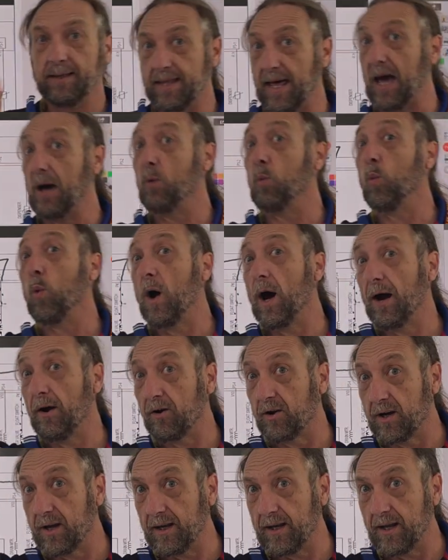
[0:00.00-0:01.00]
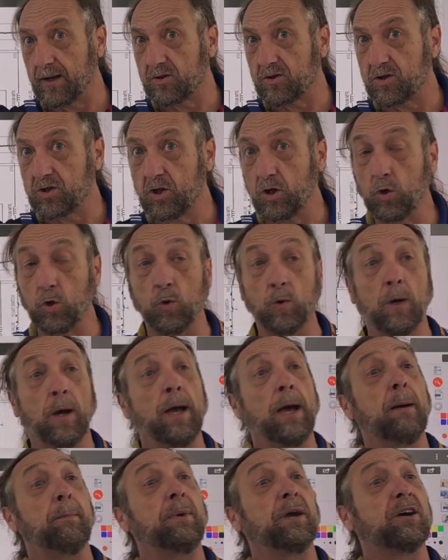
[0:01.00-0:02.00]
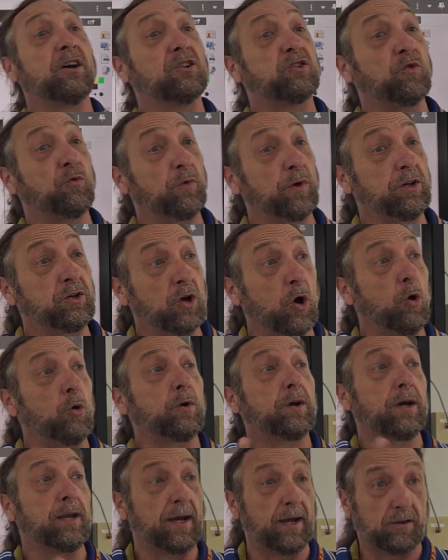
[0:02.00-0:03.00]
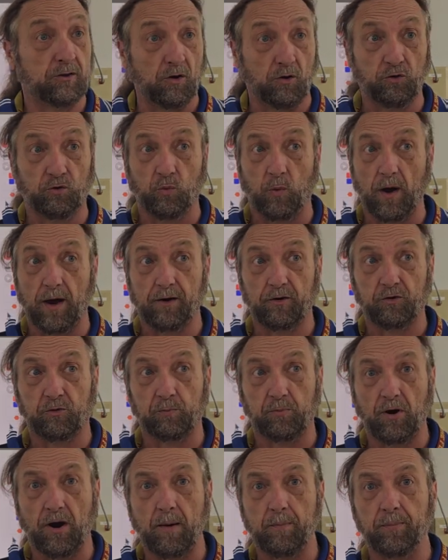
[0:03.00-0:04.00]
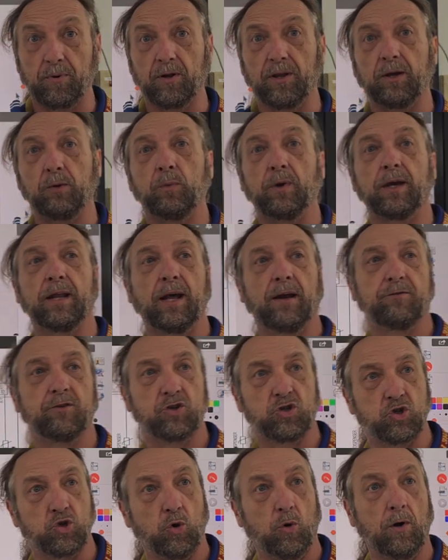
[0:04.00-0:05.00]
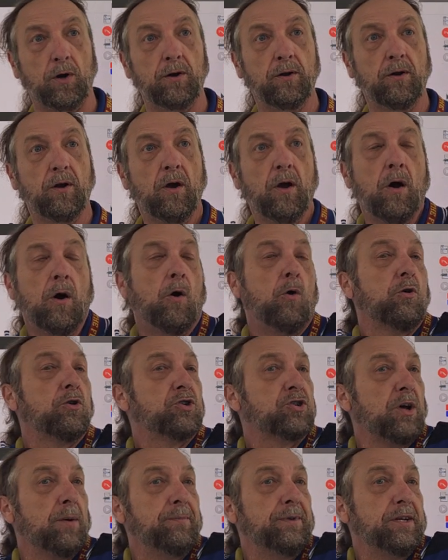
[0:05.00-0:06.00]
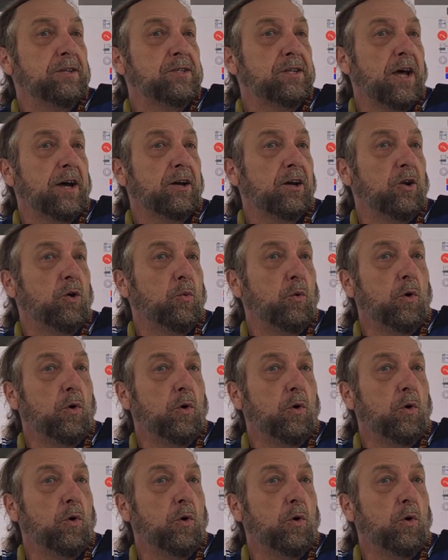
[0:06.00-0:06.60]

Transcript: that wire connects to because if we don't connect those wires properly, we could have a short or something's not going to